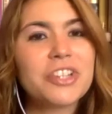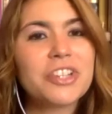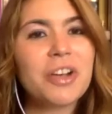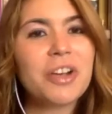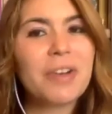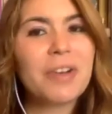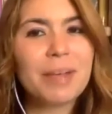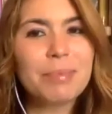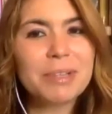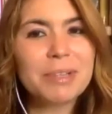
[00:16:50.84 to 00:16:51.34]

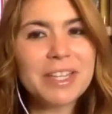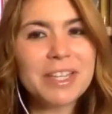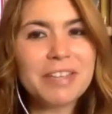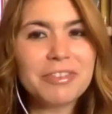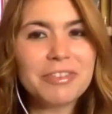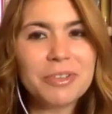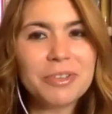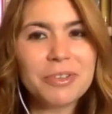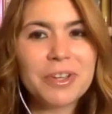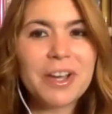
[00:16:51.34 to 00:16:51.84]
I believe
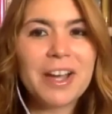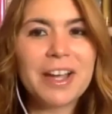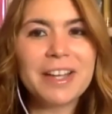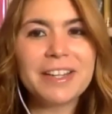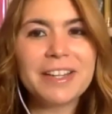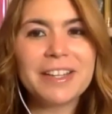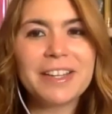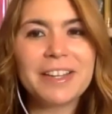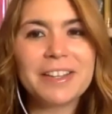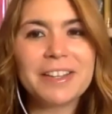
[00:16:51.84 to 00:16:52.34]
you got
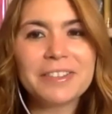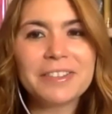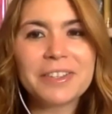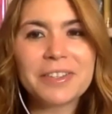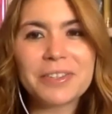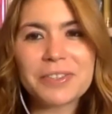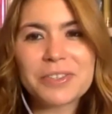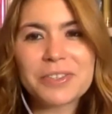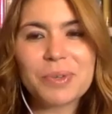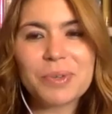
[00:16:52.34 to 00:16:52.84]
a
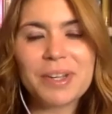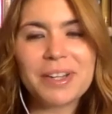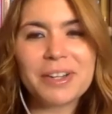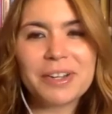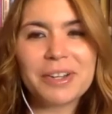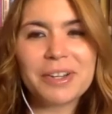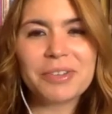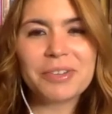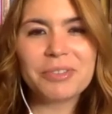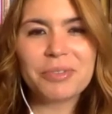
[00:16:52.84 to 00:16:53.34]
little
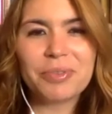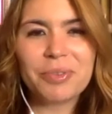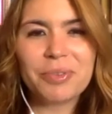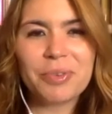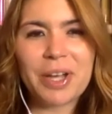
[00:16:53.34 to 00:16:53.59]
Twitter,